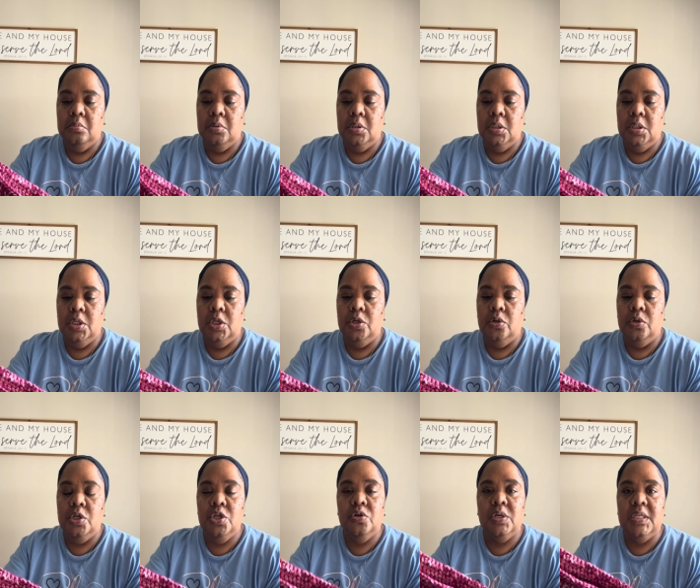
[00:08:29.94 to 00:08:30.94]
you know,
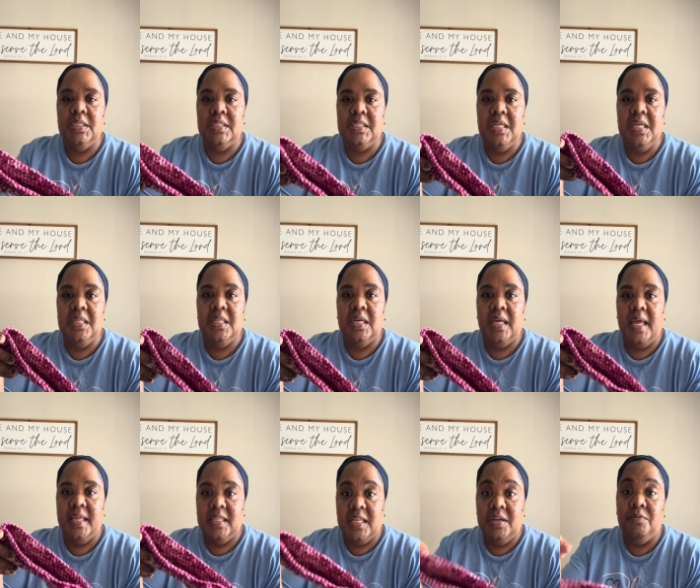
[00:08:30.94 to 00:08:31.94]
you can see
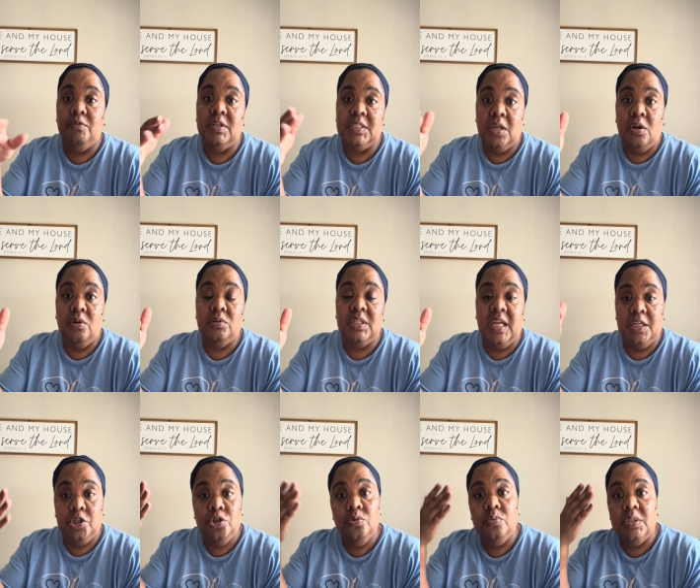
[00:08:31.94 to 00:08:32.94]
the result
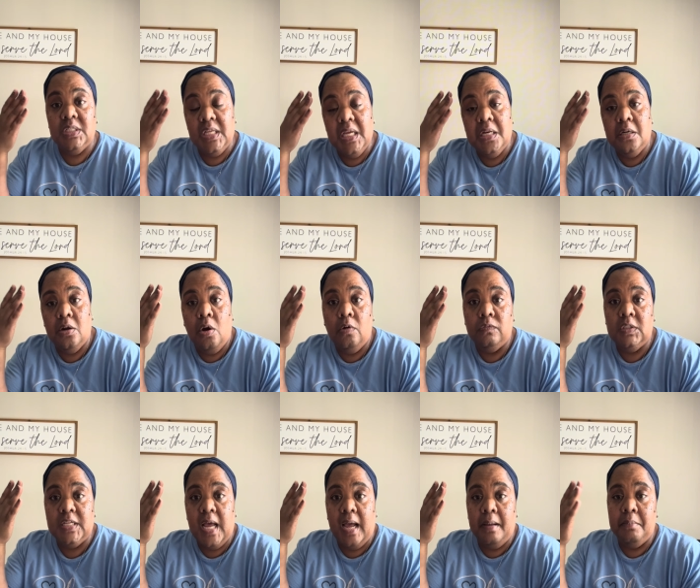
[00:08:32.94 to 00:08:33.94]
that you was getting off
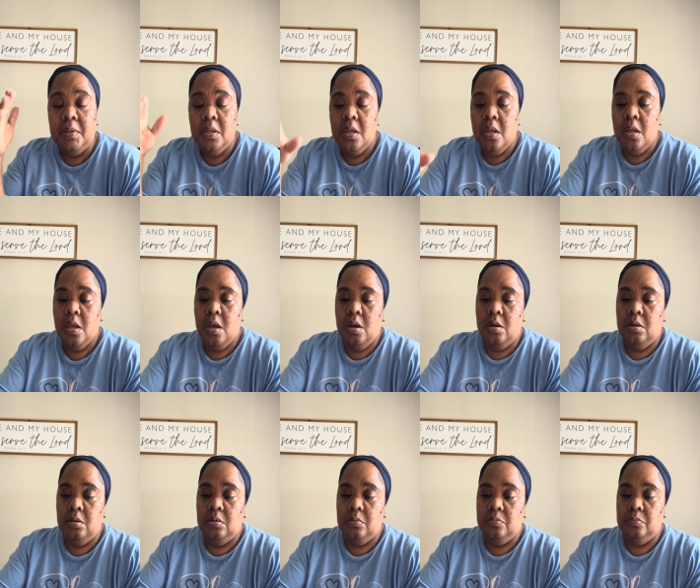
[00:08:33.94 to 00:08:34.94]
top.
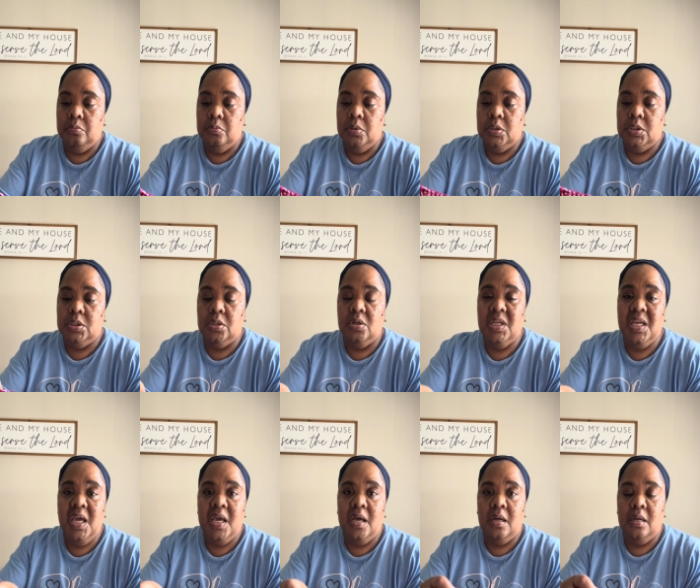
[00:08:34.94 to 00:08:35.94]
So
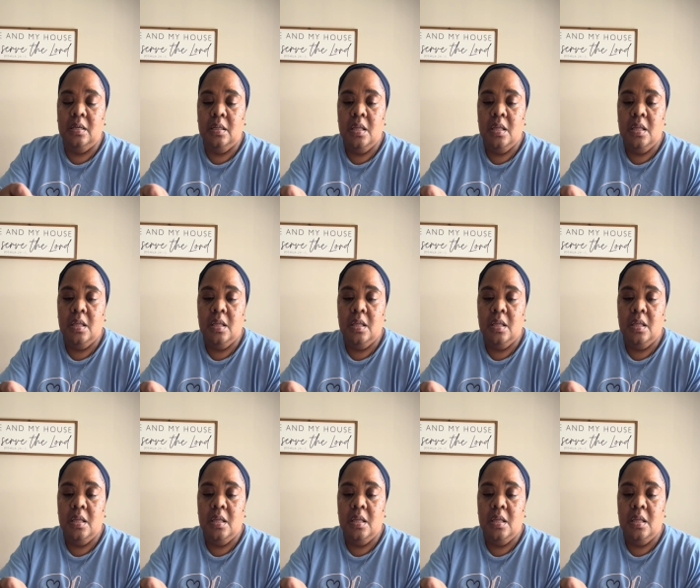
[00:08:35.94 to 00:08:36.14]
yeah,